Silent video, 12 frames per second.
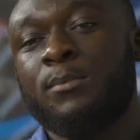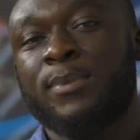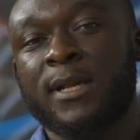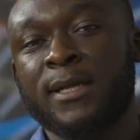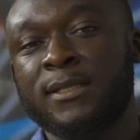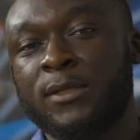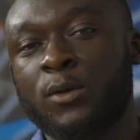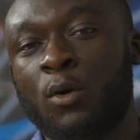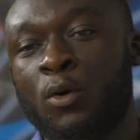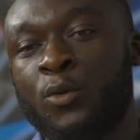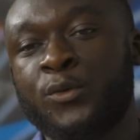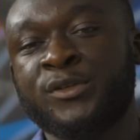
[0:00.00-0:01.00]
planning
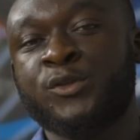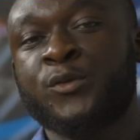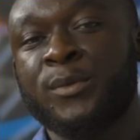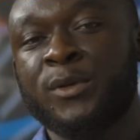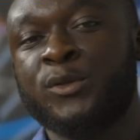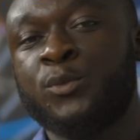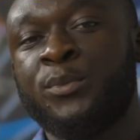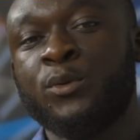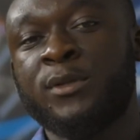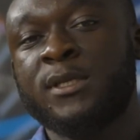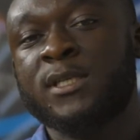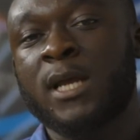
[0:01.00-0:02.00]
or who is dreaming to
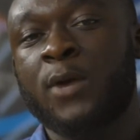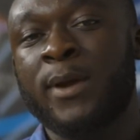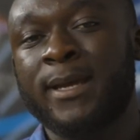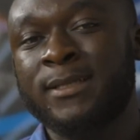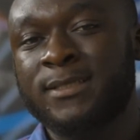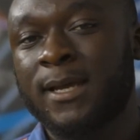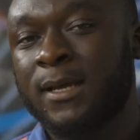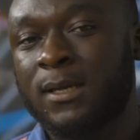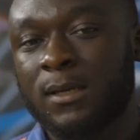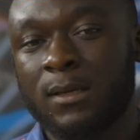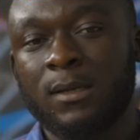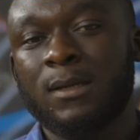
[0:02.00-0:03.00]
build his career in
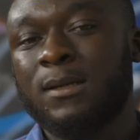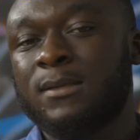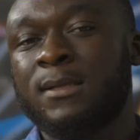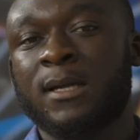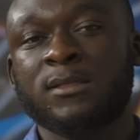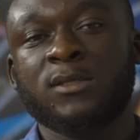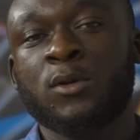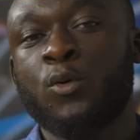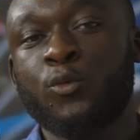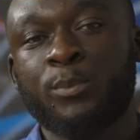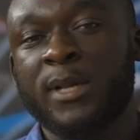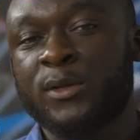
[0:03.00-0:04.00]
tech that
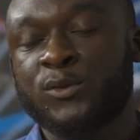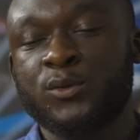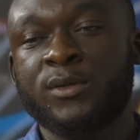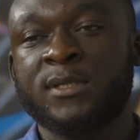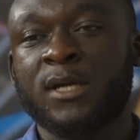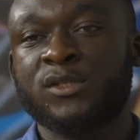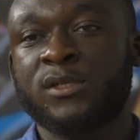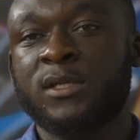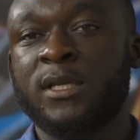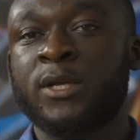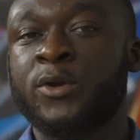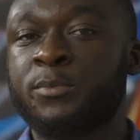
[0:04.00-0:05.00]
Code Plateau is
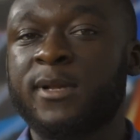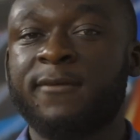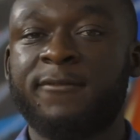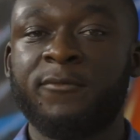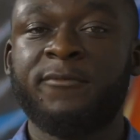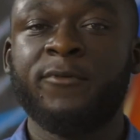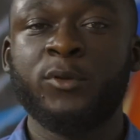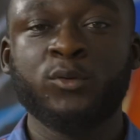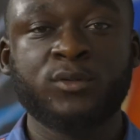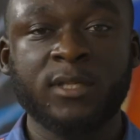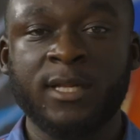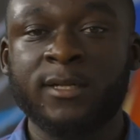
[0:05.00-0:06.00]
actually a great platform for you
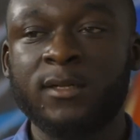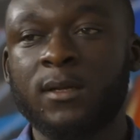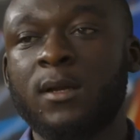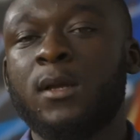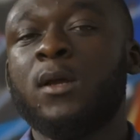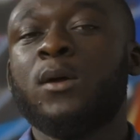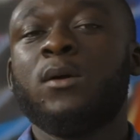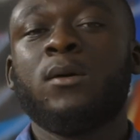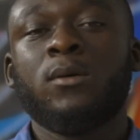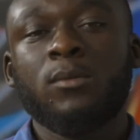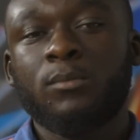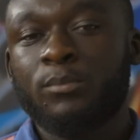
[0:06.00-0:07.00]
to
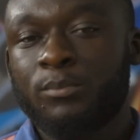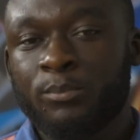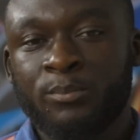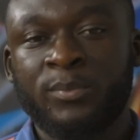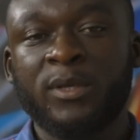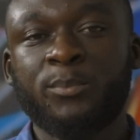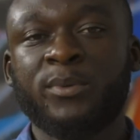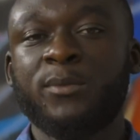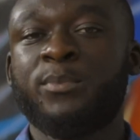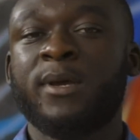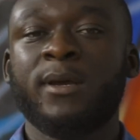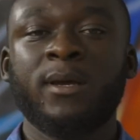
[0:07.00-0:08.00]
learn. Be
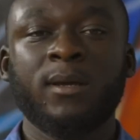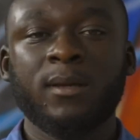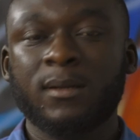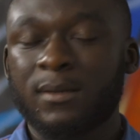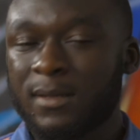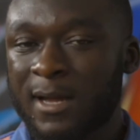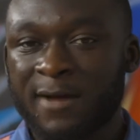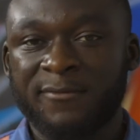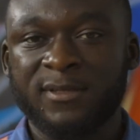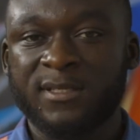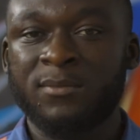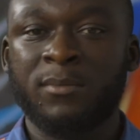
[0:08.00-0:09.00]
prepared, have
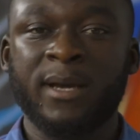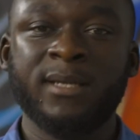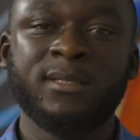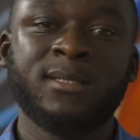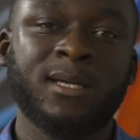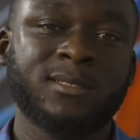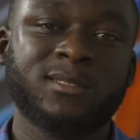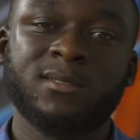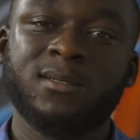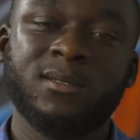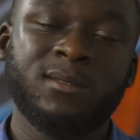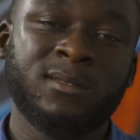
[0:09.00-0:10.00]
it in mind that
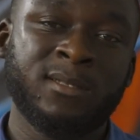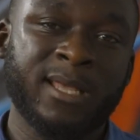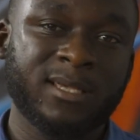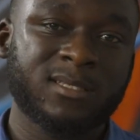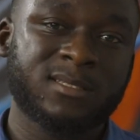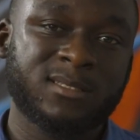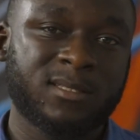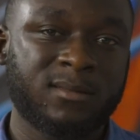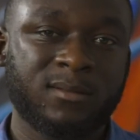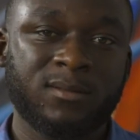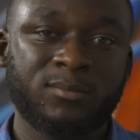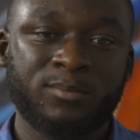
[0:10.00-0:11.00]
next
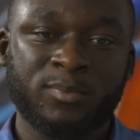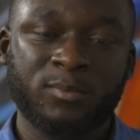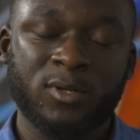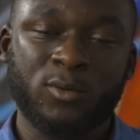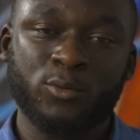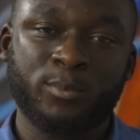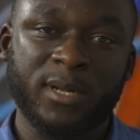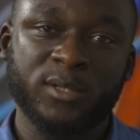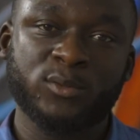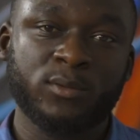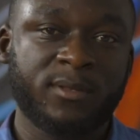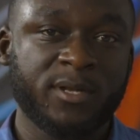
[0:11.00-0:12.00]
Code
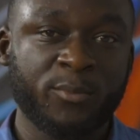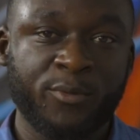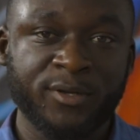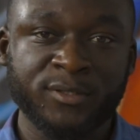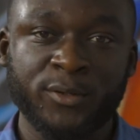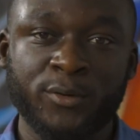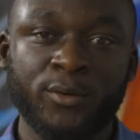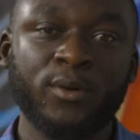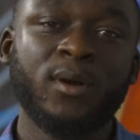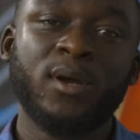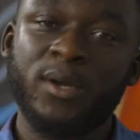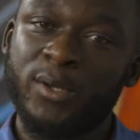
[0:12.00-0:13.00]
Plateau
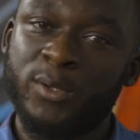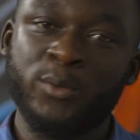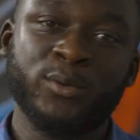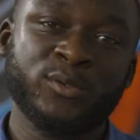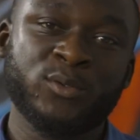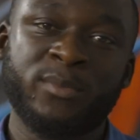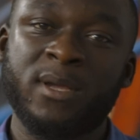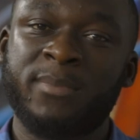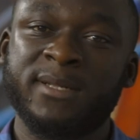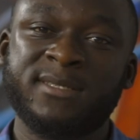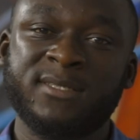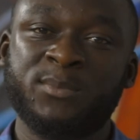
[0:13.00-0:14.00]
3.0, you'll also be a
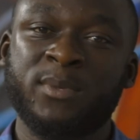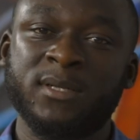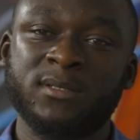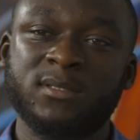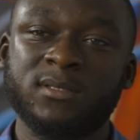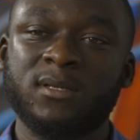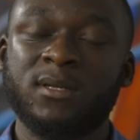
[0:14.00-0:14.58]
participant.